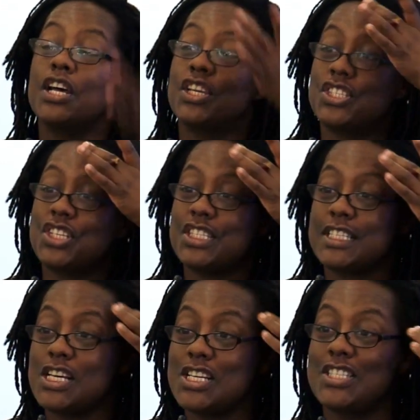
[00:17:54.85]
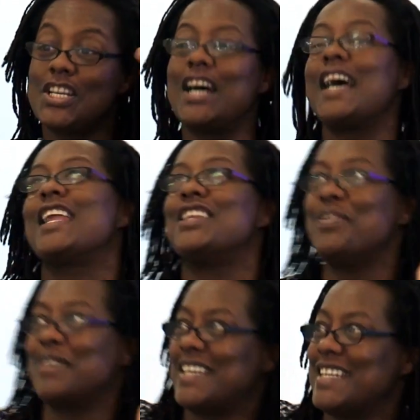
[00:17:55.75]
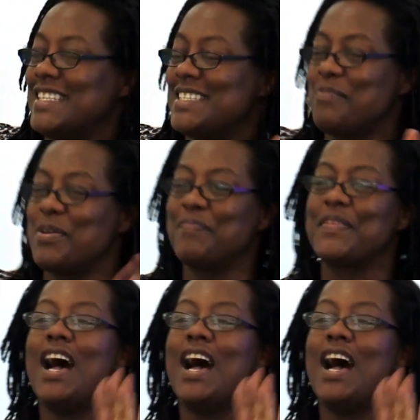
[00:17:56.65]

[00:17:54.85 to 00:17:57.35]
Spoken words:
Because just last night, and I knew I'd get it in somewhere,